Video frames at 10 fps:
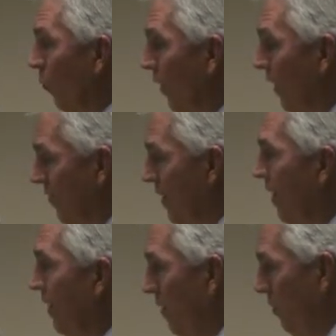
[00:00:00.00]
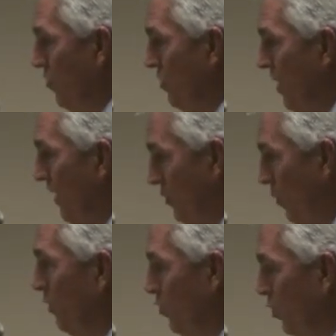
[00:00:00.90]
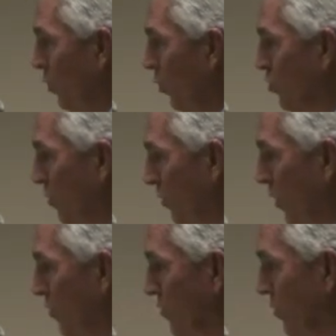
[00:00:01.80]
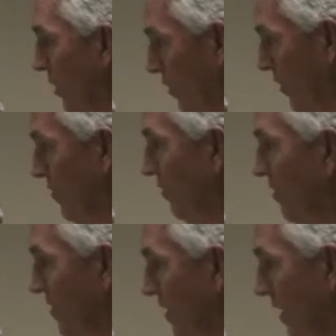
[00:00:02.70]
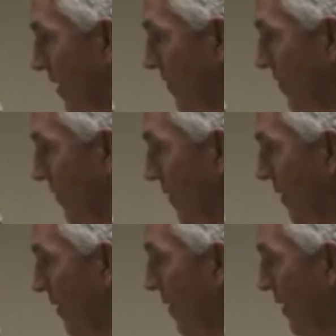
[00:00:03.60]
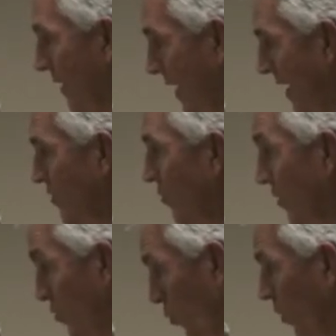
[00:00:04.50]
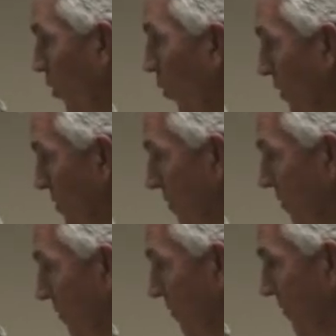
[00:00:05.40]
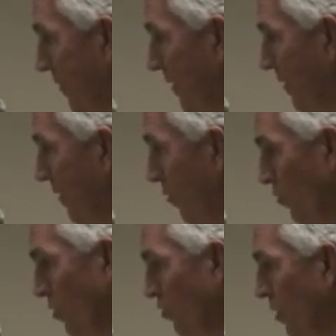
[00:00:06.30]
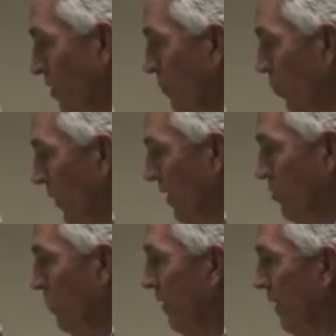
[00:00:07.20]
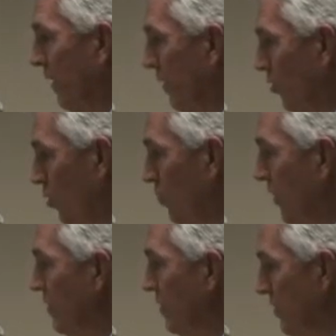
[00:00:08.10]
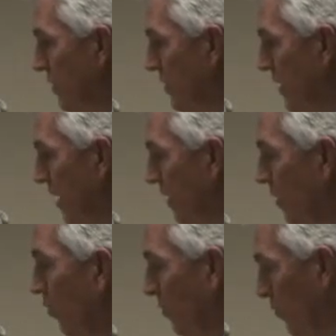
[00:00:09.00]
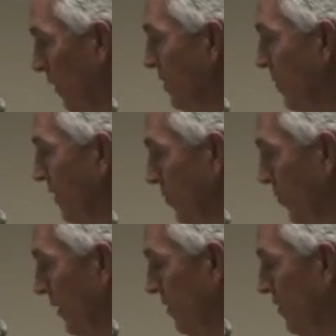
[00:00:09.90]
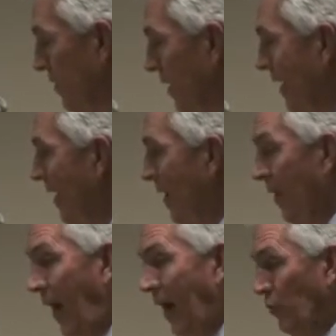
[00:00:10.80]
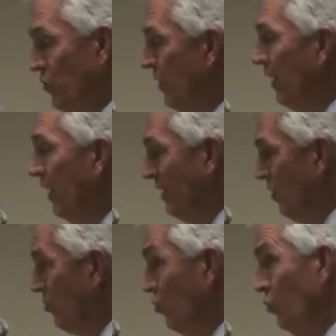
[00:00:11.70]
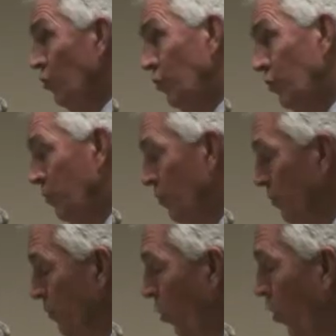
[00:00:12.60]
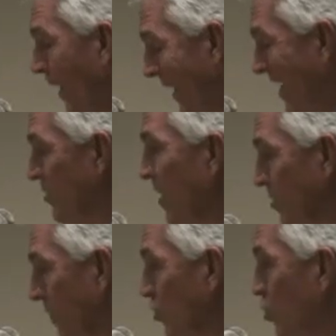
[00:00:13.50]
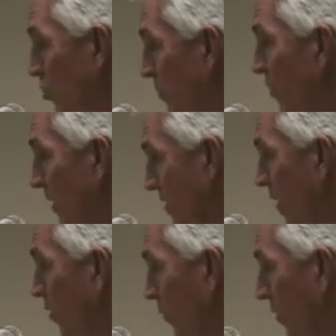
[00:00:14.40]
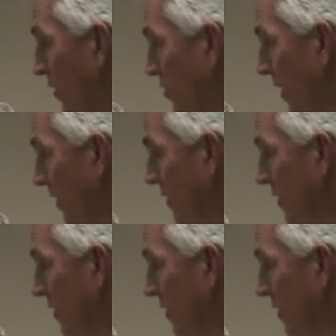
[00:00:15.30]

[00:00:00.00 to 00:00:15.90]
what I think I hear you saying is, why don't you toll some roads in the rest of the state? And the answer is, we're going to. We desperately need a new bridge in Cincinnati called the Brent Spence Bridge. I don't see, it's in excess of a $2 billion project.